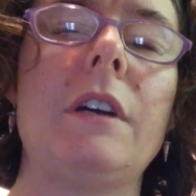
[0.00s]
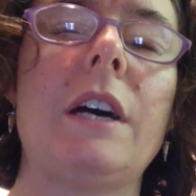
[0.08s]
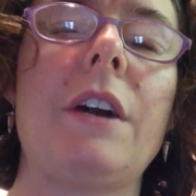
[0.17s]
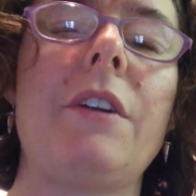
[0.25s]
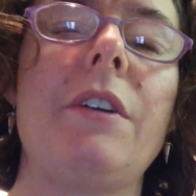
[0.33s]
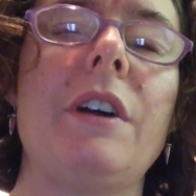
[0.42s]

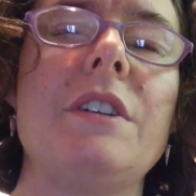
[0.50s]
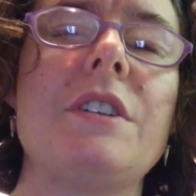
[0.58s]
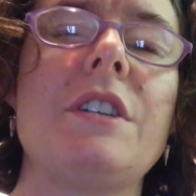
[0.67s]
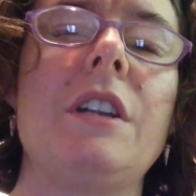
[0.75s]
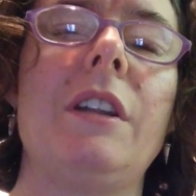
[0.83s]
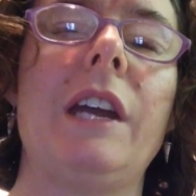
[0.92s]
I don't know, I just
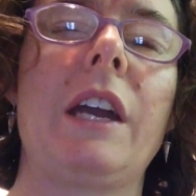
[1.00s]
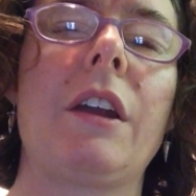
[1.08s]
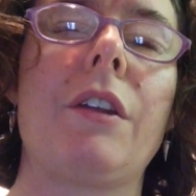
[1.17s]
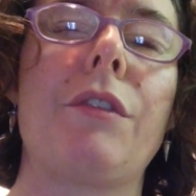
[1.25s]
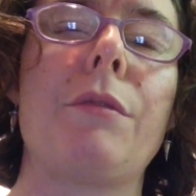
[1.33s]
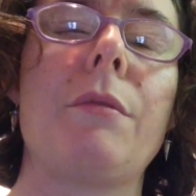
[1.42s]
didn't like it
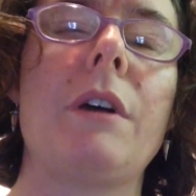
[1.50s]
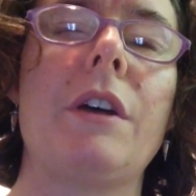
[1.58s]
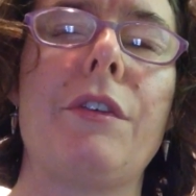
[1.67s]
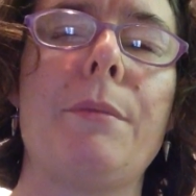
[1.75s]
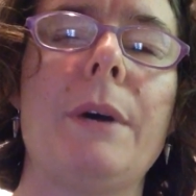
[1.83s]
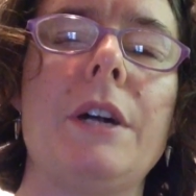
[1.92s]
as,
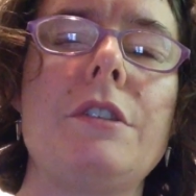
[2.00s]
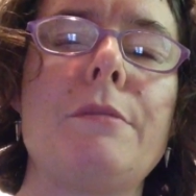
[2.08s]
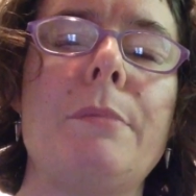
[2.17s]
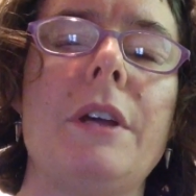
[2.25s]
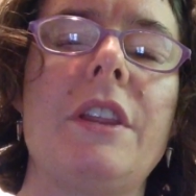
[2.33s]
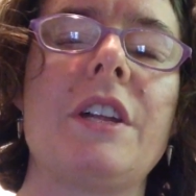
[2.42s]
as much,
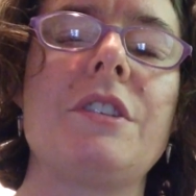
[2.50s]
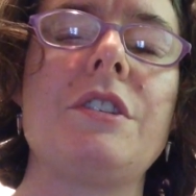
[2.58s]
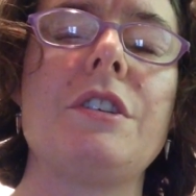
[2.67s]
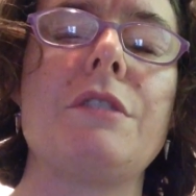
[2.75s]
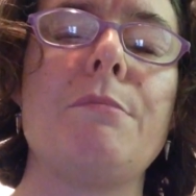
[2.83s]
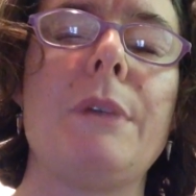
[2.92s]
but that's
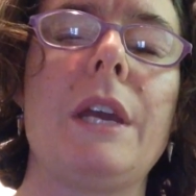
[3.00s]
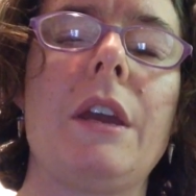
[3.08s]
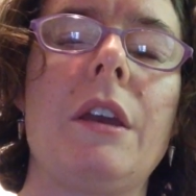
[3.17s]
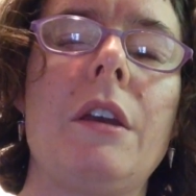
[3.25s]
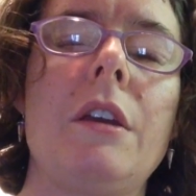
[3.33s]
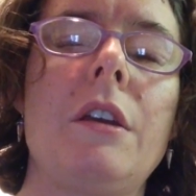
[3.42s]
just me.
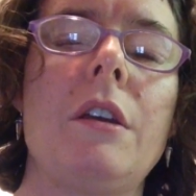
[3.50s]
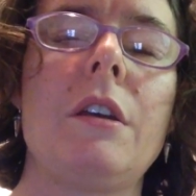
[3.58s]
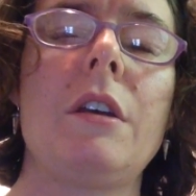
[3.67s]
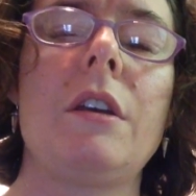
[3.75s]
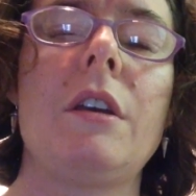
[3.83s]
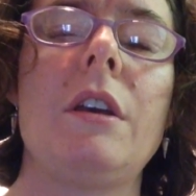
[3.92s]

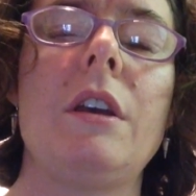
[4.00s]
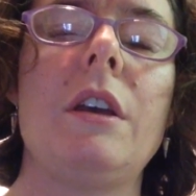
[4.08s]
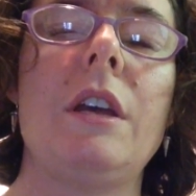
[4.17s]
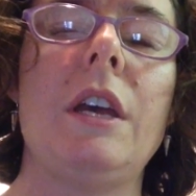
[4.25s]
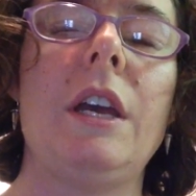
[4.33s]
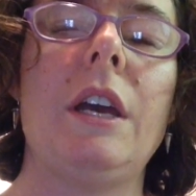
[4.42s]

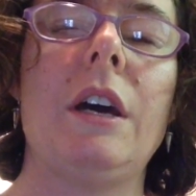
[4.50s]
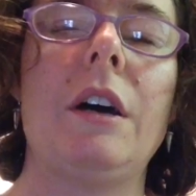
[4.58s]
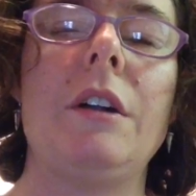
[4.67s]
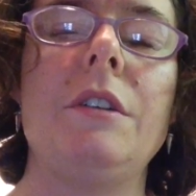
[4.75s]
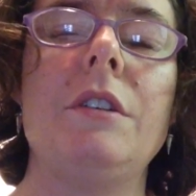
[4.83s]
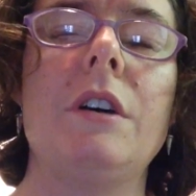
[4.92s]

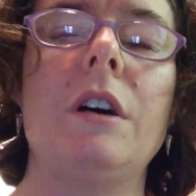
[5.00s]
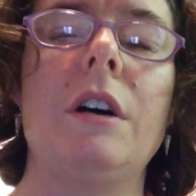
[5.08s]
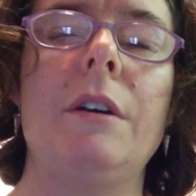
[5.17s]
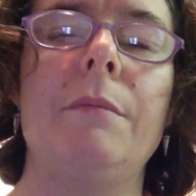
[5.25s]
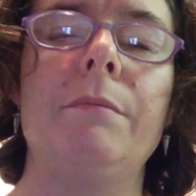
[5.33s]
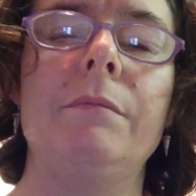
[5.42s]
And
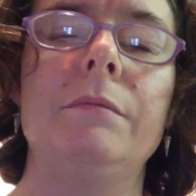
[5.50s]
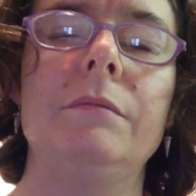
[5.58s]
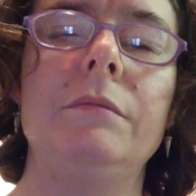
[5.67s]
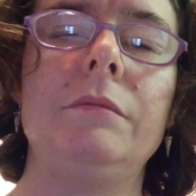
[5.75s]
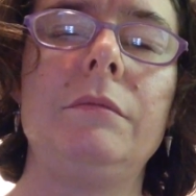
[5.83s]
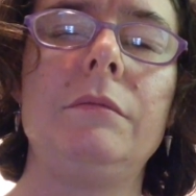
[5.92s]
um,
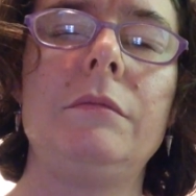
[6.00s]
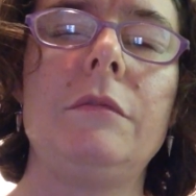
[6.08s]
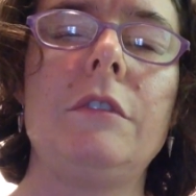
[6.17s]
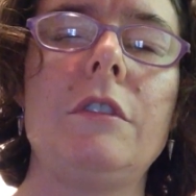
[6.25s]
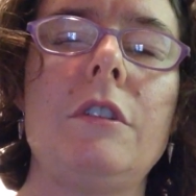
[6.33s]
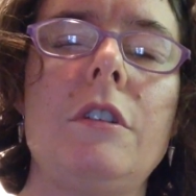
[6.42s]

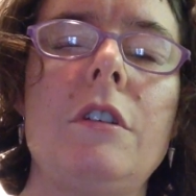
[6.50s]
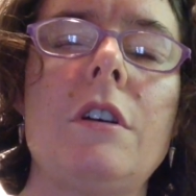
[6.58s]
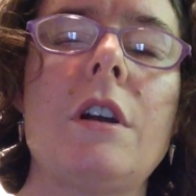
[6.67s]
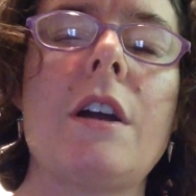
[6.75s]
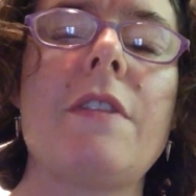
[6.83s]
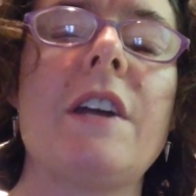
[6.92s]

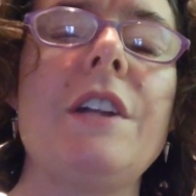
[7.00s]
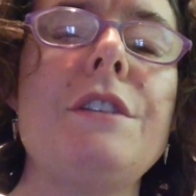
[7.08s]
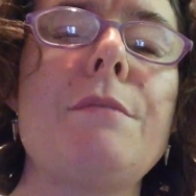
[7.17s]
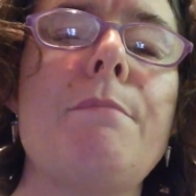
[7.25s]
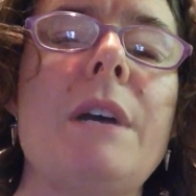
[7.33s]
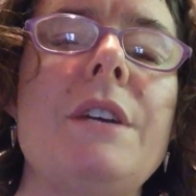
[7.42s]

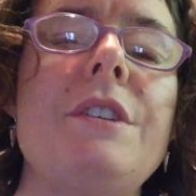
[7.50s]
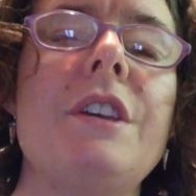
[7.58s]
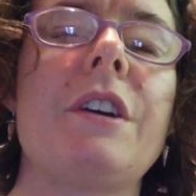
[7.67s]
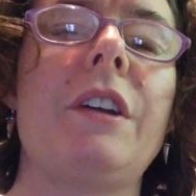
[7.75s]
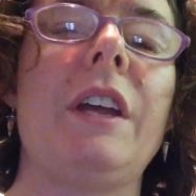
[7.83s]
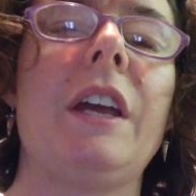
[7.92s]
that's
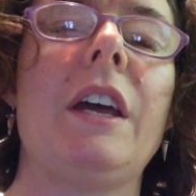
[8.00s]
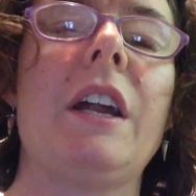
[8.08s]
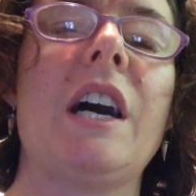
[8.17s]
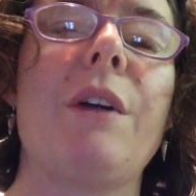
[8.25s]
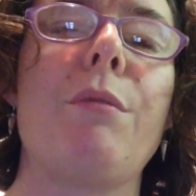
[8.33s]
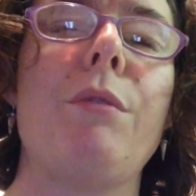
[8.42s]
basically it.
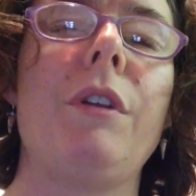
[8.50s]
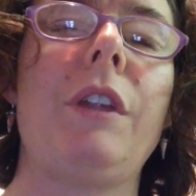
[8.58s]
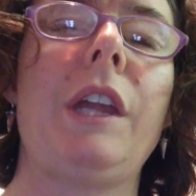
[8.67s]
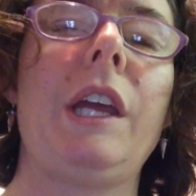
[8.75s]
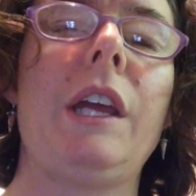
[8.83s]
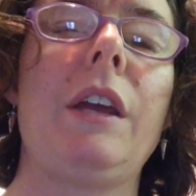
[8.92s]
I
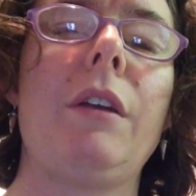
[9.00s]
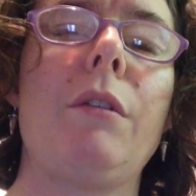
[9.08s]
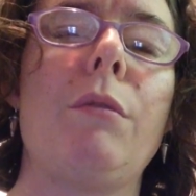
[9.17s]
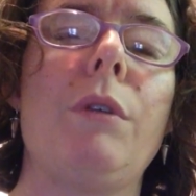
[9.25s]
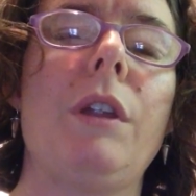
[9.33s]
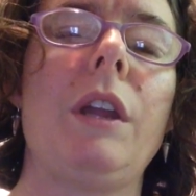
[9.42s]
really,
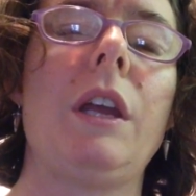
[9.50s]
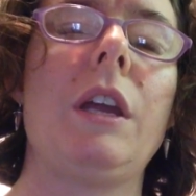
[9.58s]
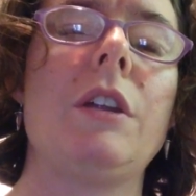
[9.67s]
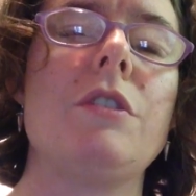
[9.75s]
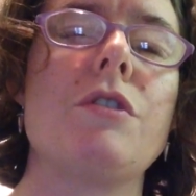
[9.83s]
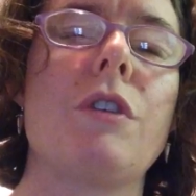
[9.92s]
really
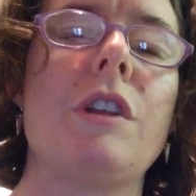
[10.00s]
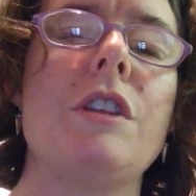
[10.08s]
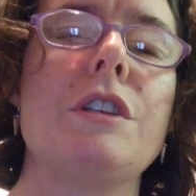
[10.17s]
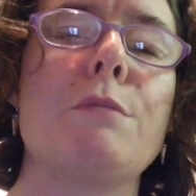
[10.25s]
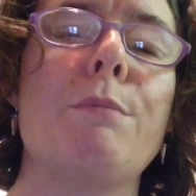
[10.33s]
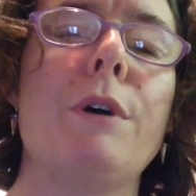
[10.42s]
enjoyed
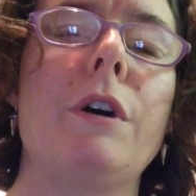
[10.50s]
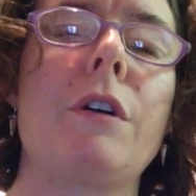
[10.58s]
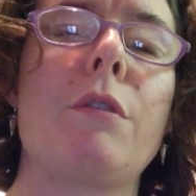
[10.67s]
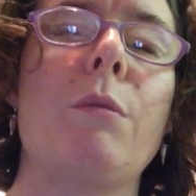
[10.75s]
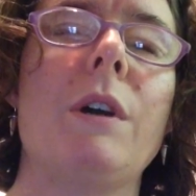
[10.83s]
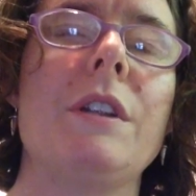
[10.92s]
this
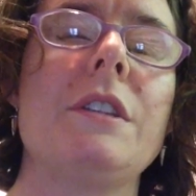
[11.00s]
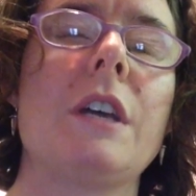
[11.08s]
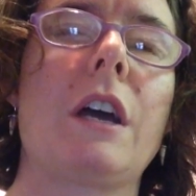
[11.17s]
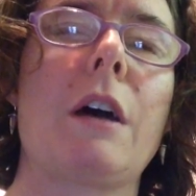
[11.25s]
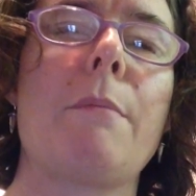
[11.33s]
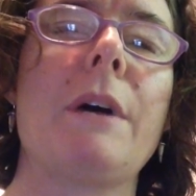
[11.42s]
book once
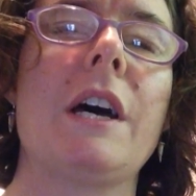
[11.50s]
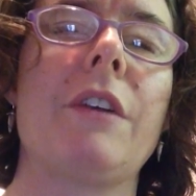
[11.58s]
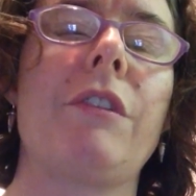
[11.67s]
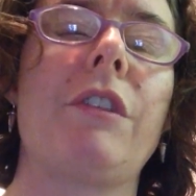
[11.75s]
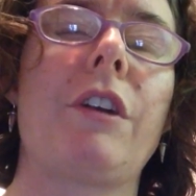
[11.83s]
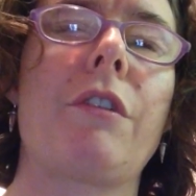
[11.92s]
I got
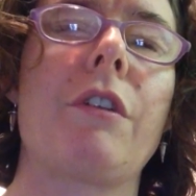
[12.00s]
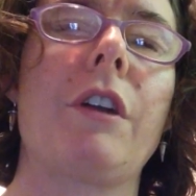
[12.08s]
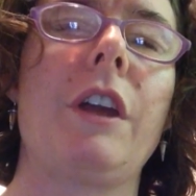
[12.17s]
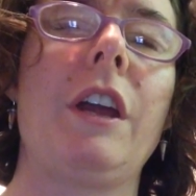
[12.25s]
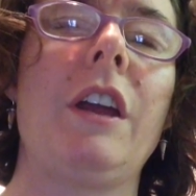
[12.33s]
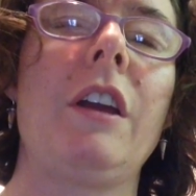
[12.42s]
past the
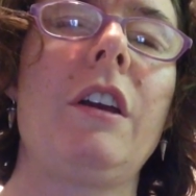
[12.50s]
cruddy